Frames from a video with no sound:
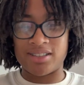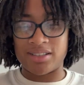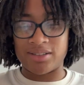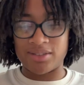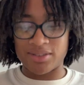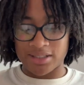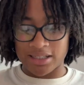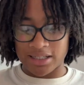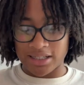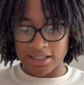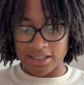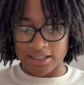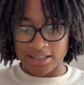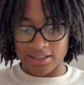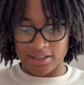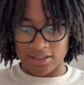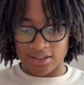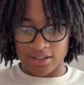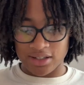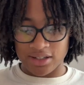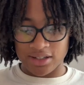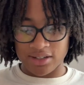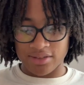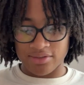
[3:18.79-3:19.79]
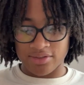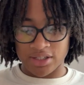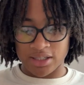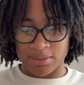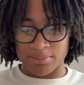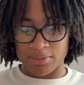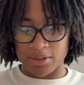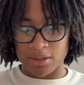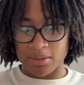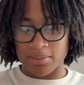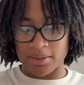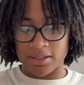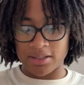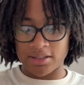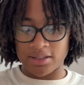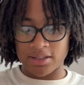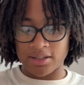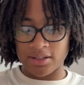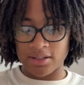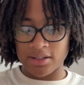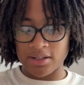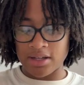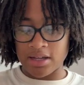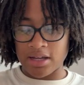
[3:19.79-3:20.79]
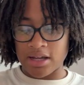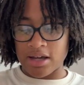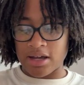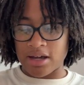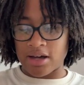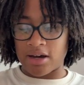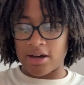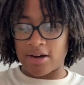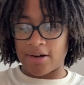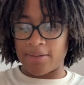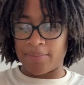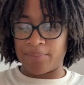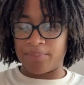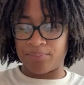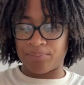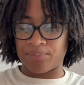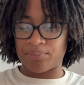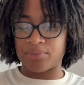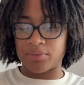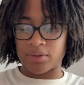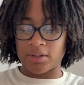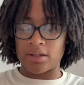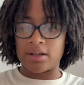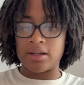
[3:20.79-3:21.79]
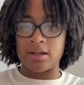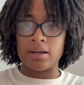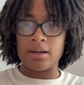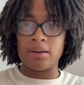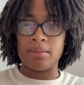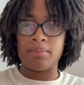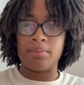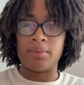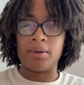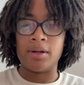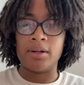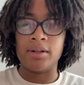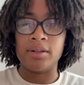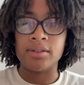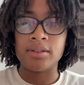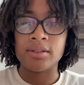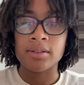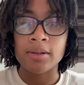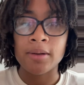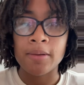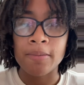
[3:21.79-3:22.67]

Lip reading: It was kind of just a lot of experimenting, but